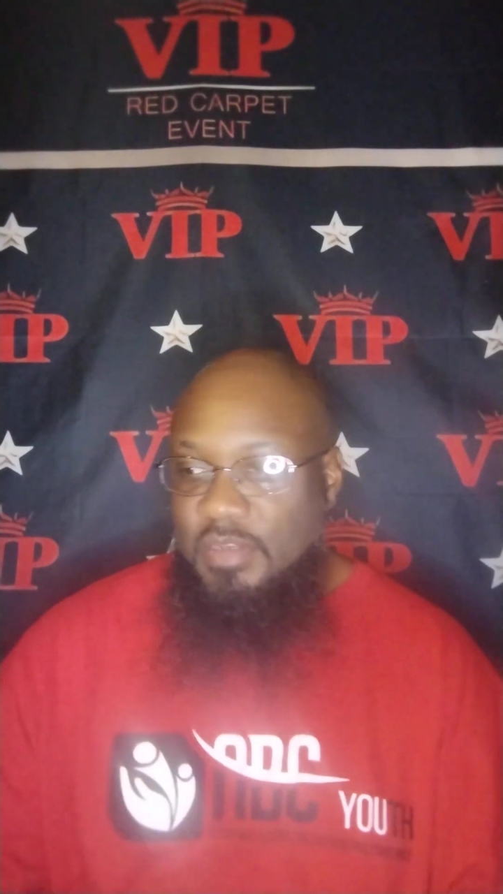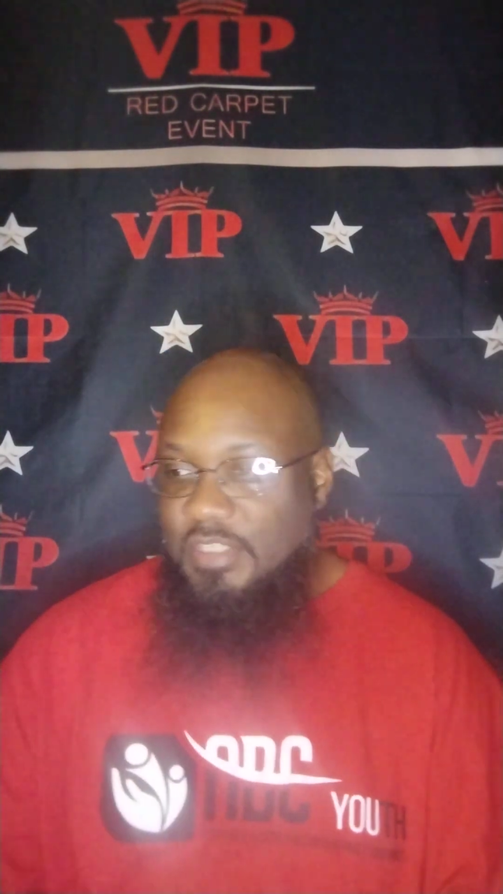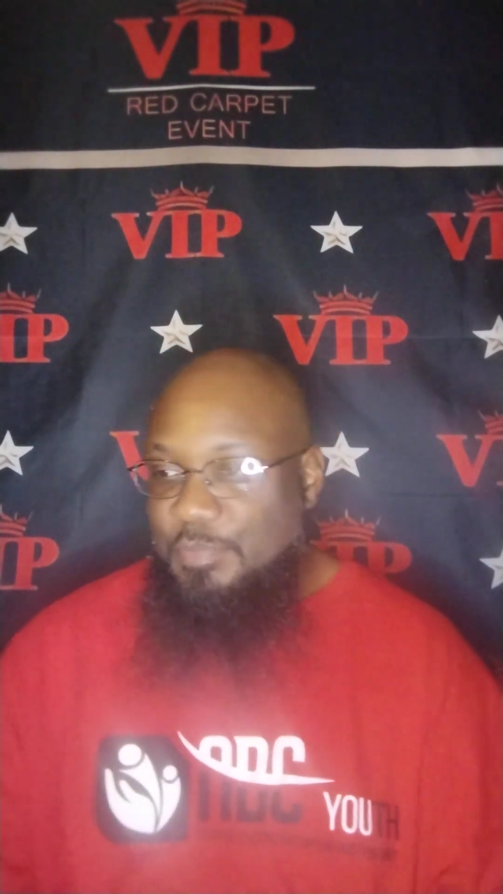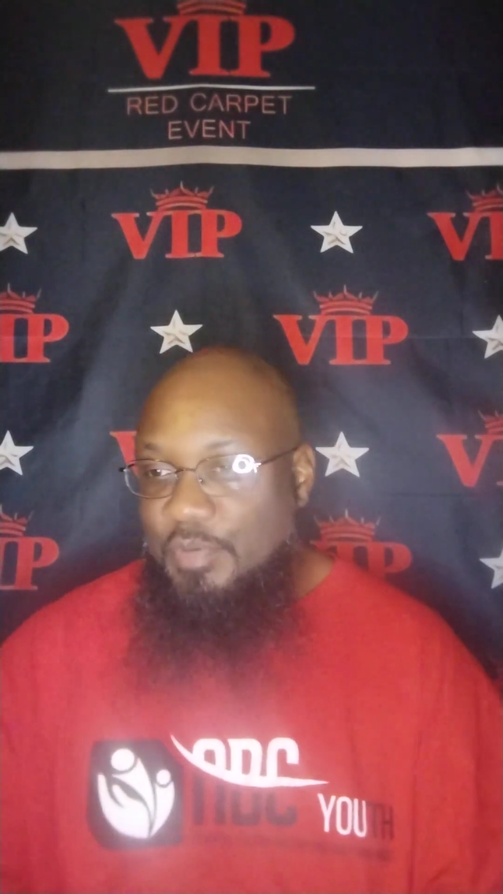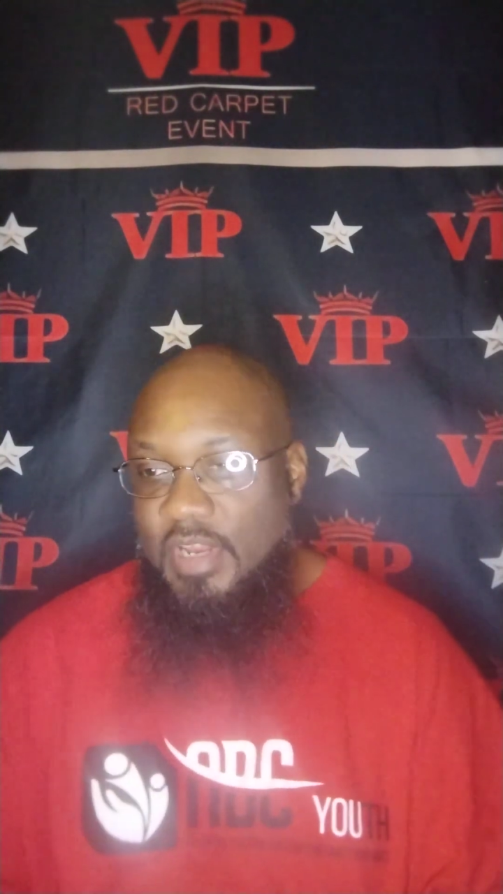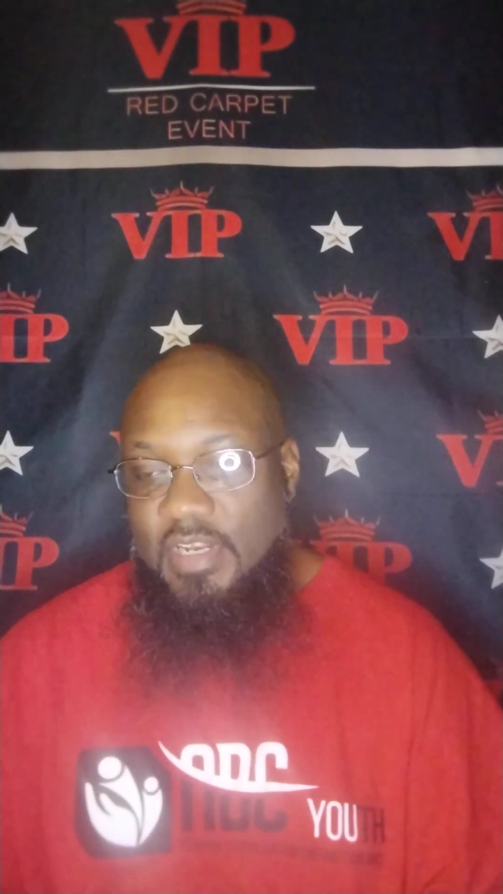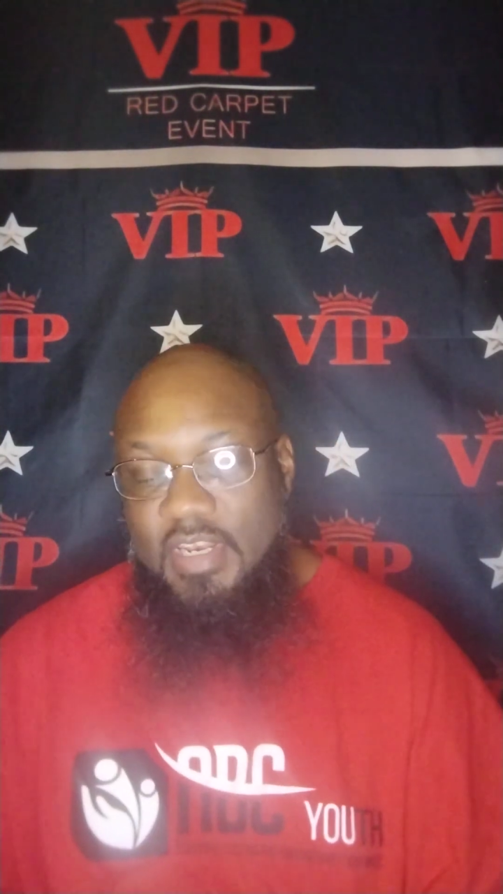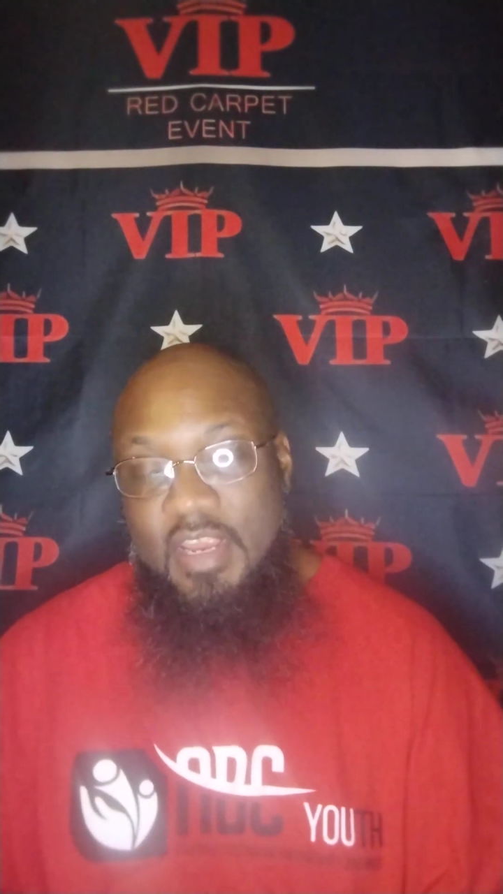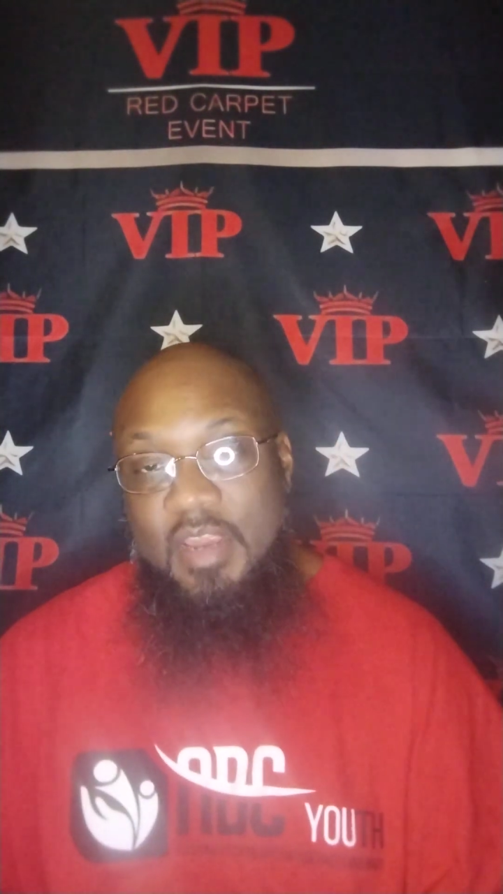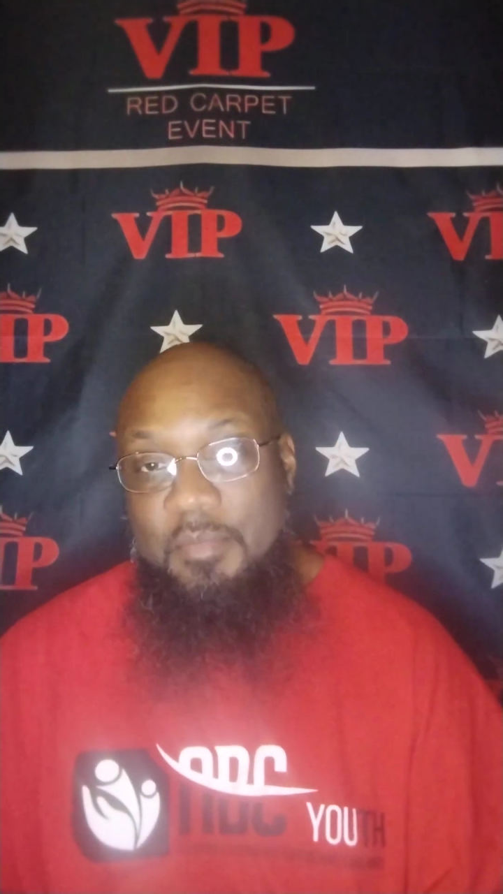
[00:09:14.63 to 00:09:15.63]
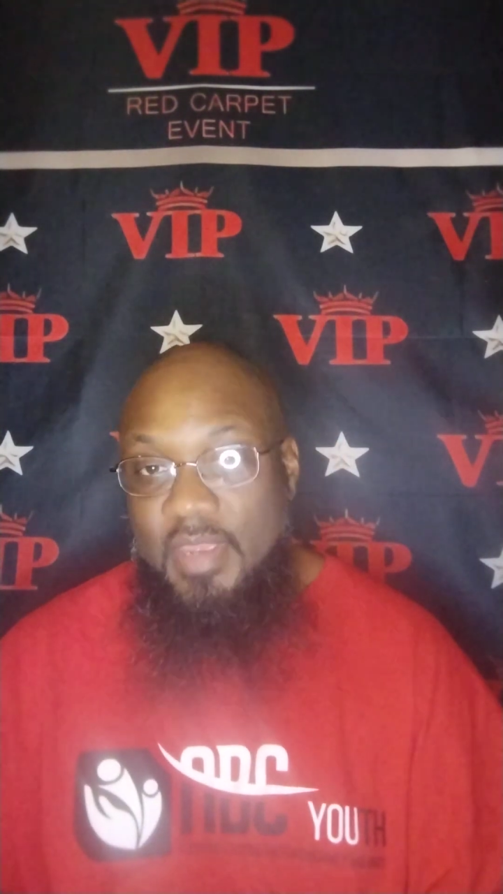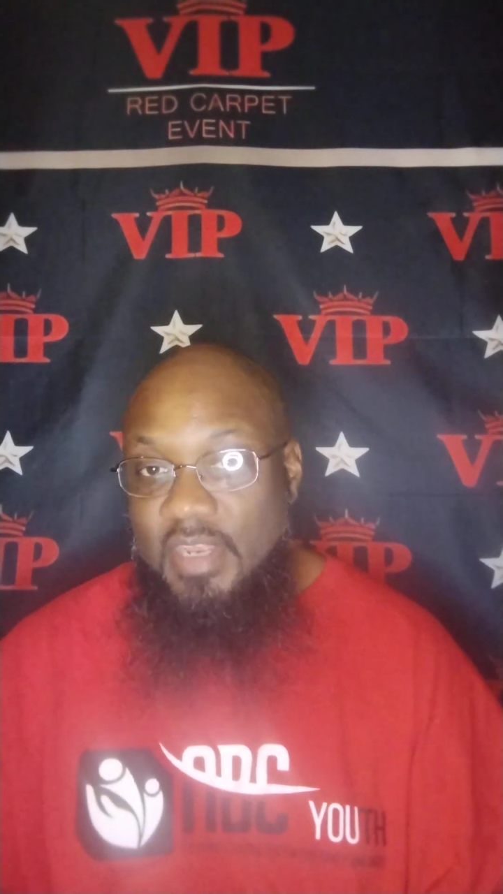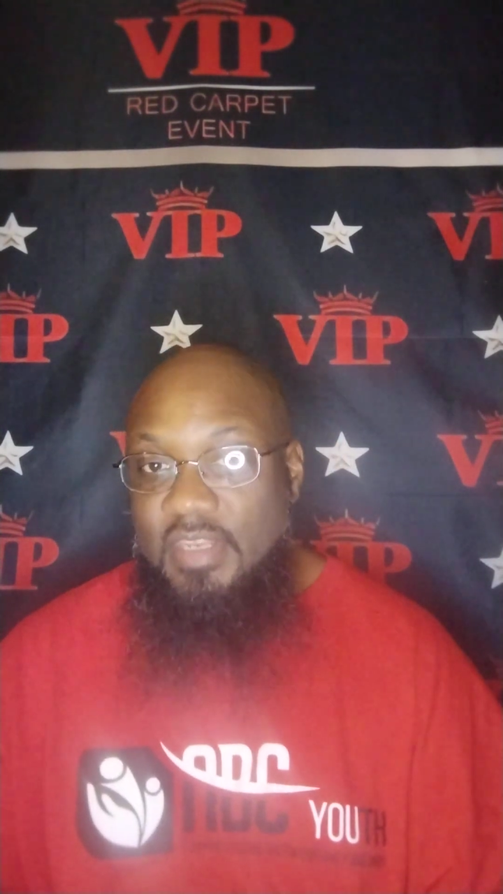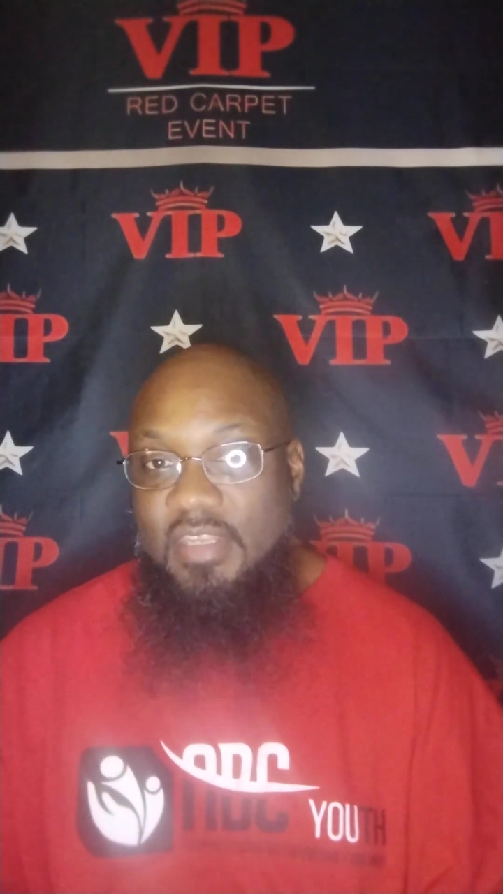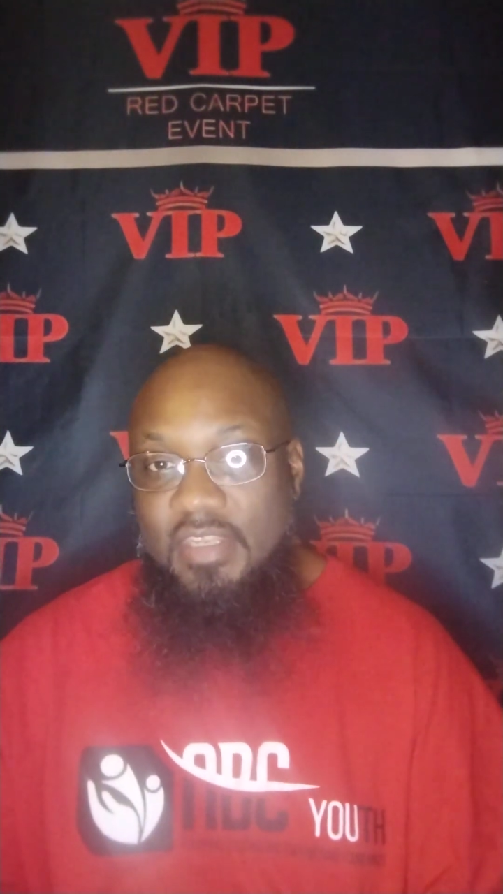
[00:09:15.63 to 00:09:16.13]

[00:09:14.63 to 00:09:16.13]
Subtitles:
spreading in the air, man.